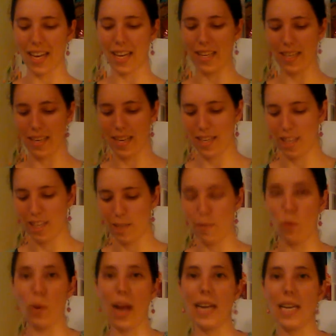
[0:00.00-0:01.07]
it needs to be
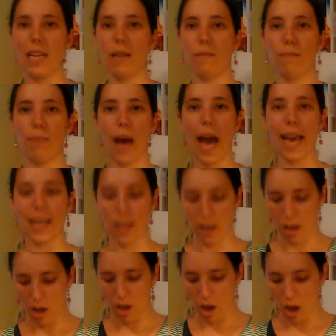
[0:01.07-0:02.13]
ready by
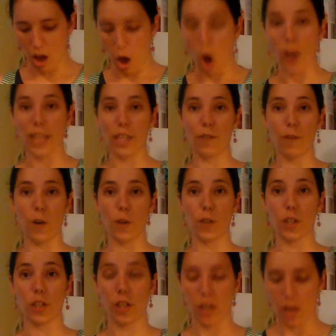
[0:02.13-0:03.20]
August
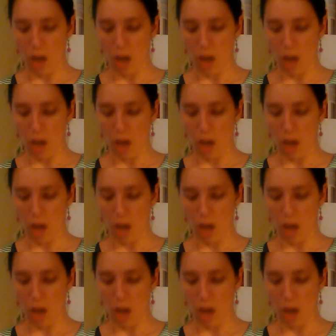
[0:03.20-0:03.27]
1st.